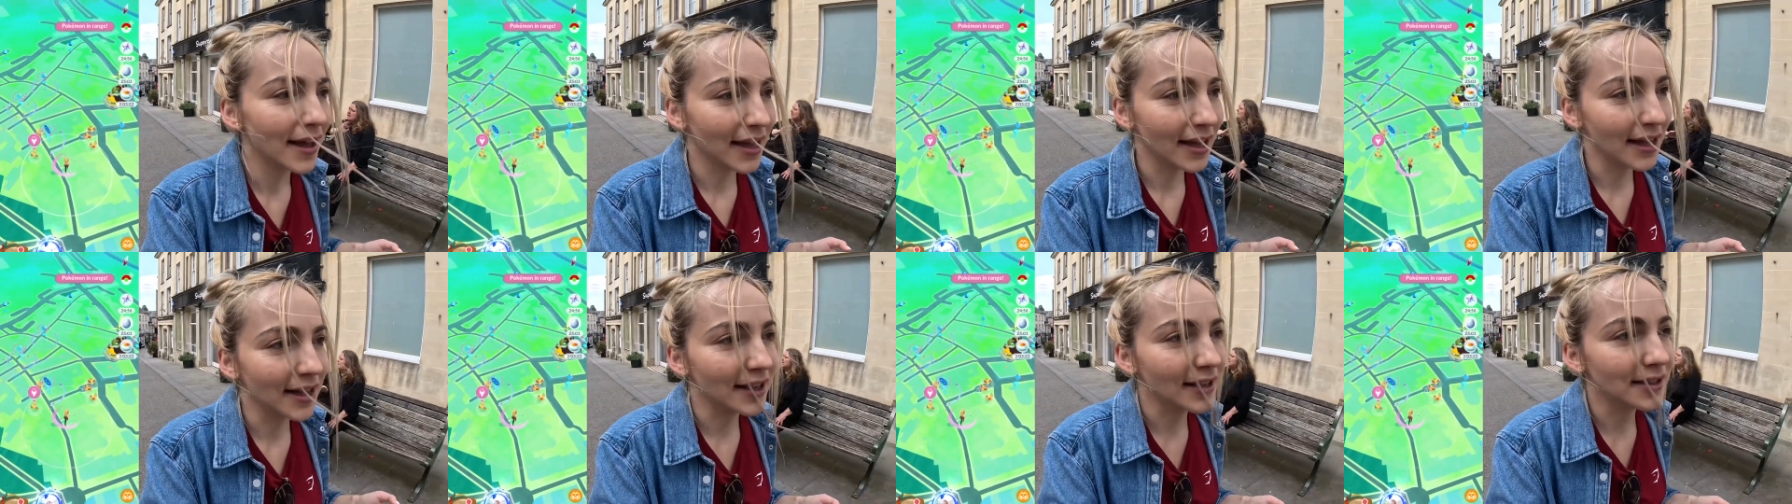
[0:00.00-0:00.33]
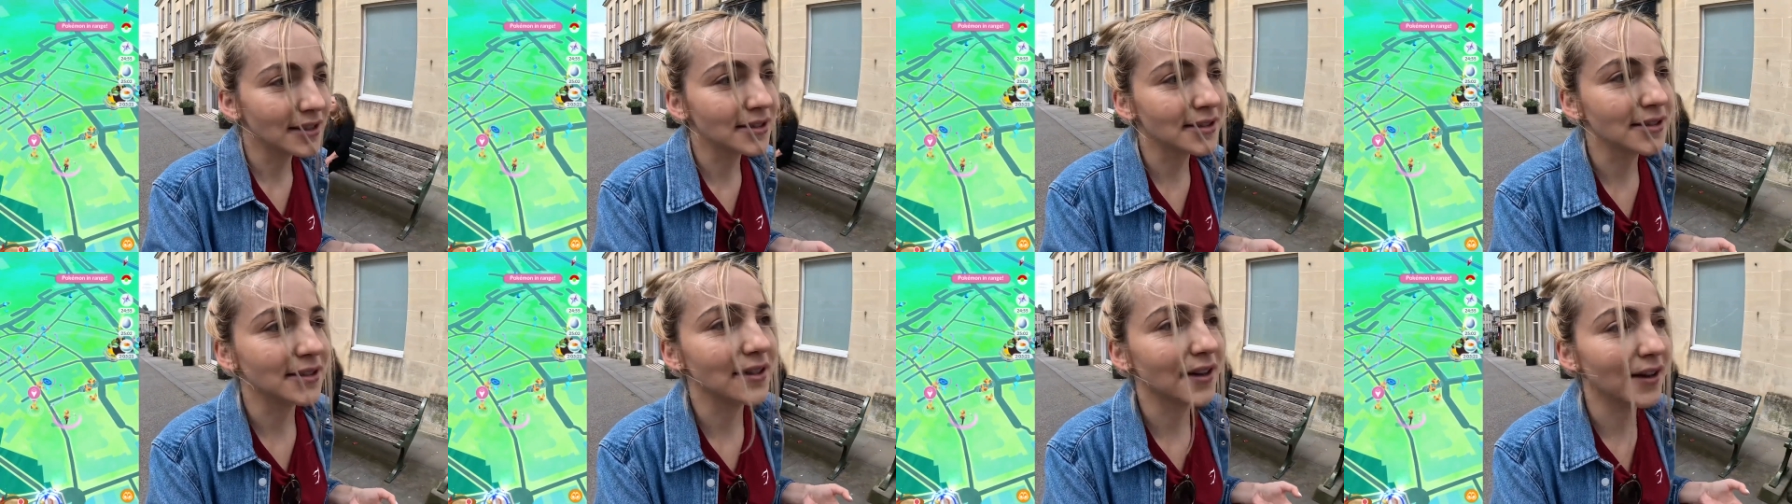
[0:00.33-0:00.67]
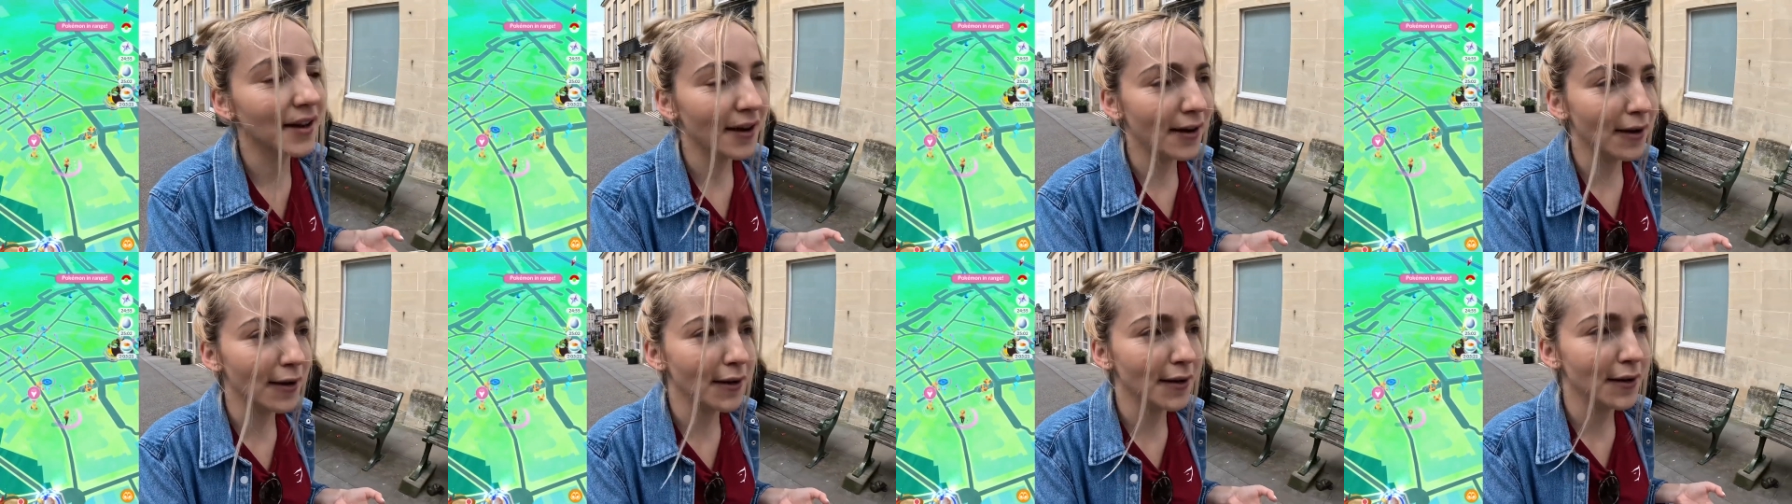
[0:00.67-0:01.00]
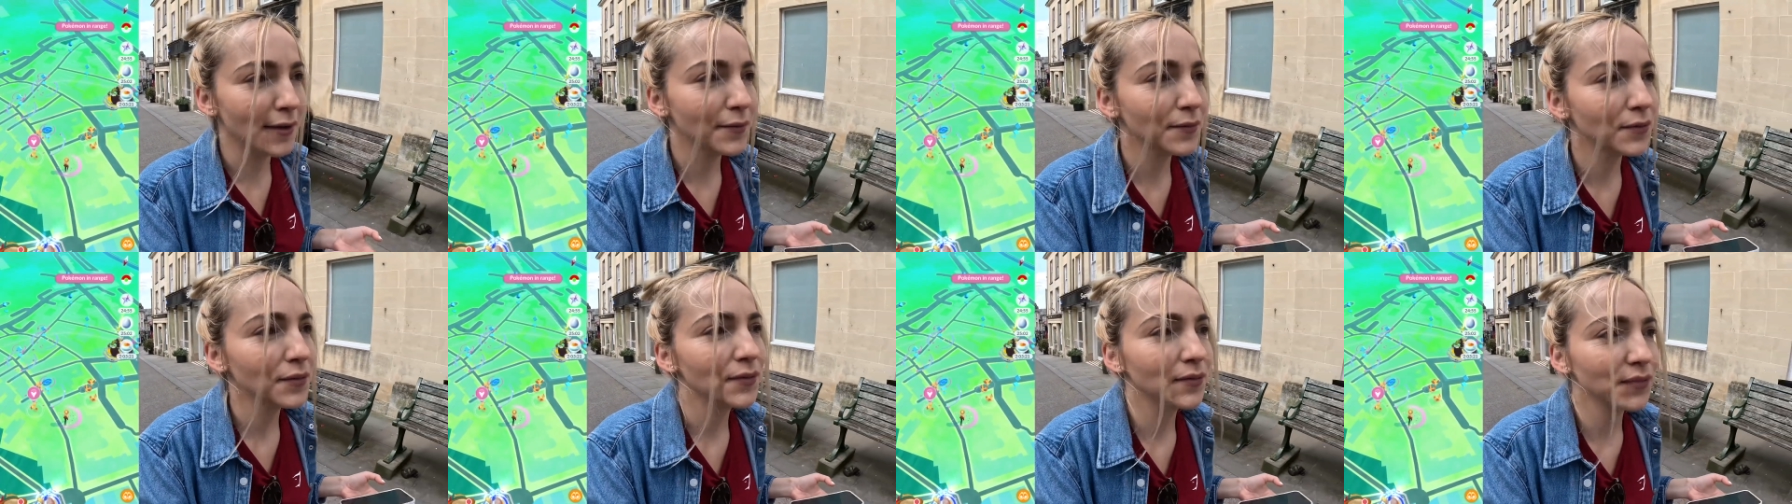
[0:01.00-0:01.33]
head
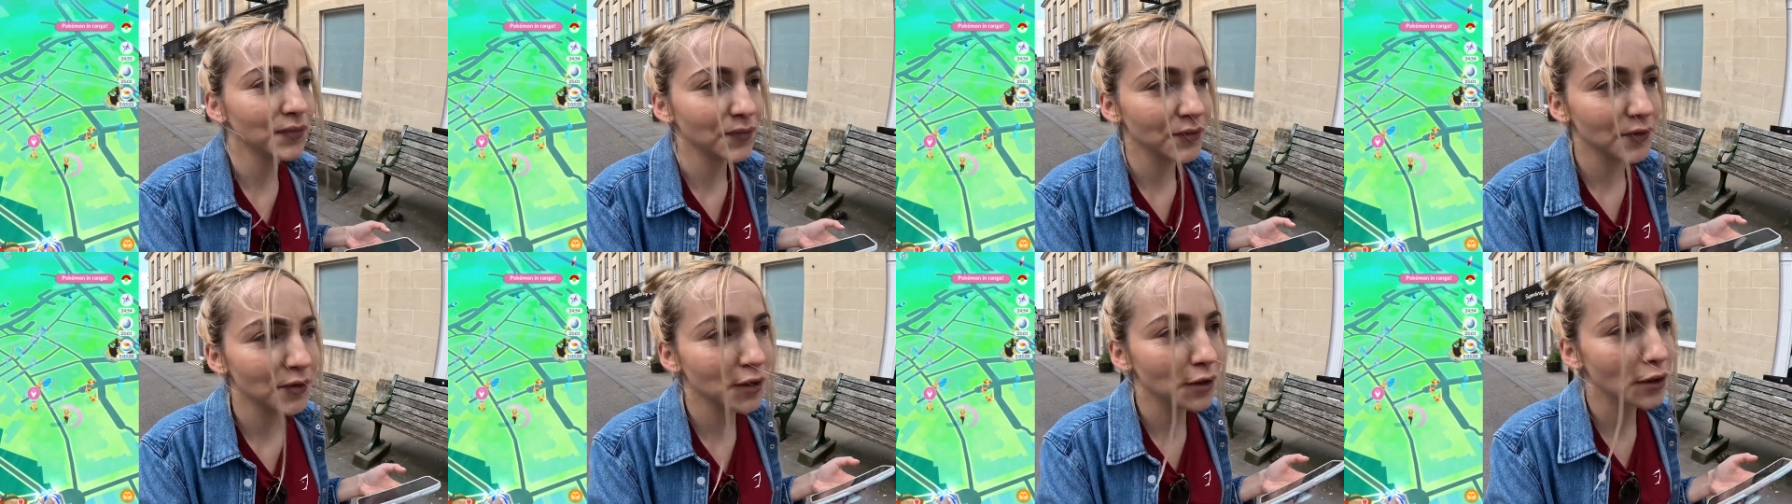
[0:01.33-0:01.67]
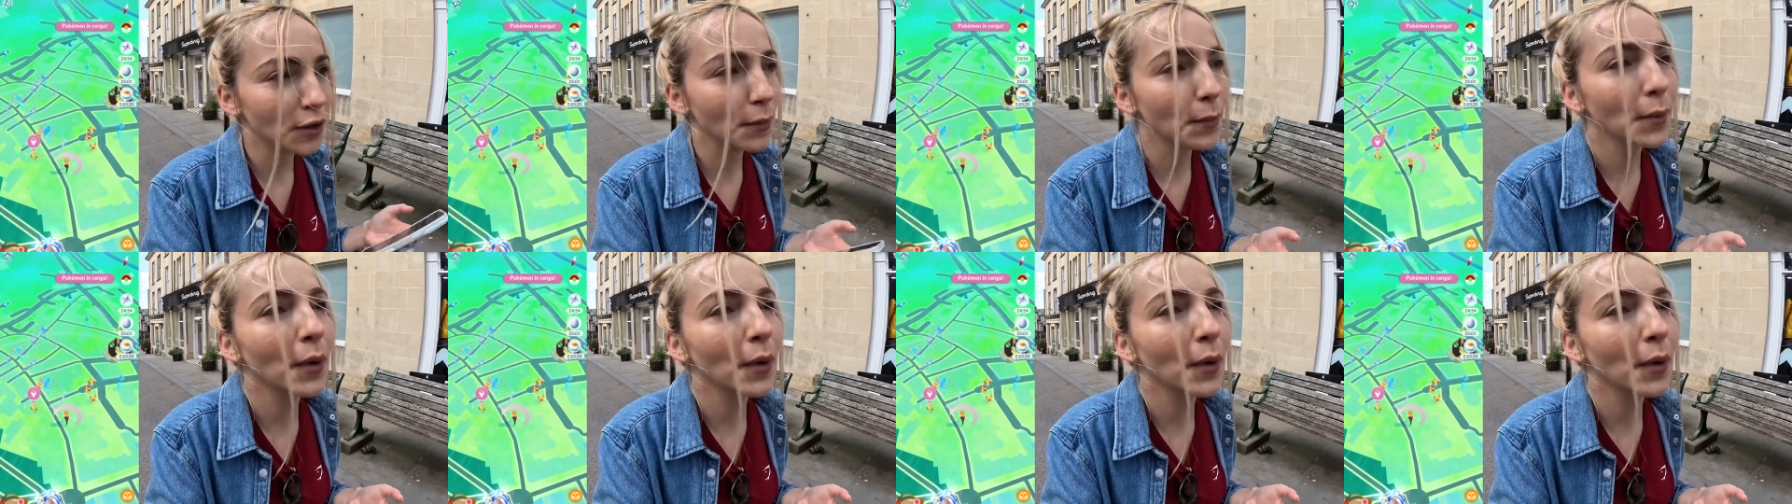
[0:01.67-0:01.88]
uh, to the